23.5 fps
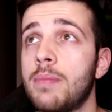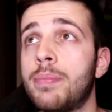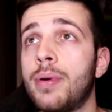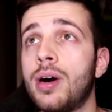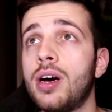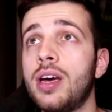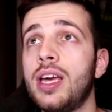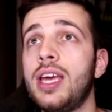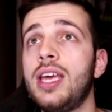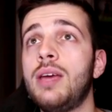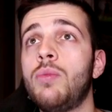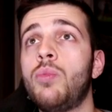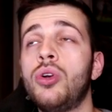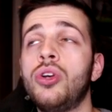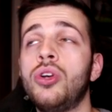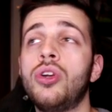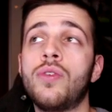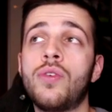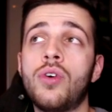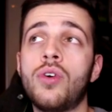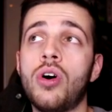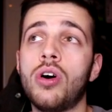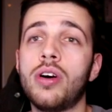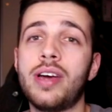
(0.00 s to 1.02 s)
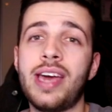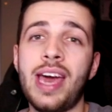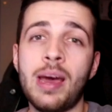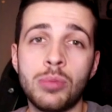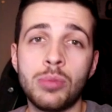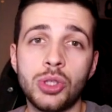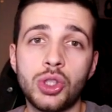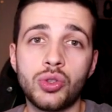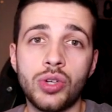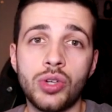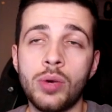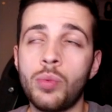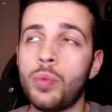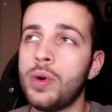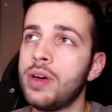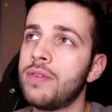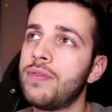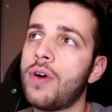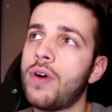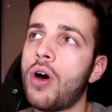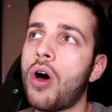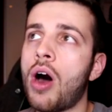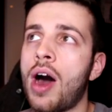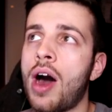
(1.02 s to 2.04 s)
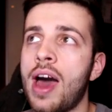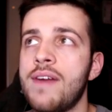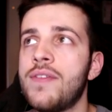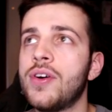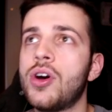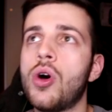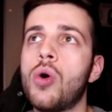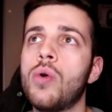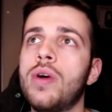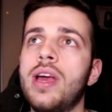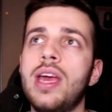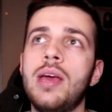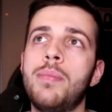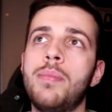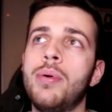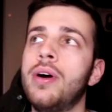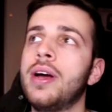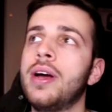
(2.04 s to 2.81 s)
but he wouldn't have got chemistry with either goalkeeper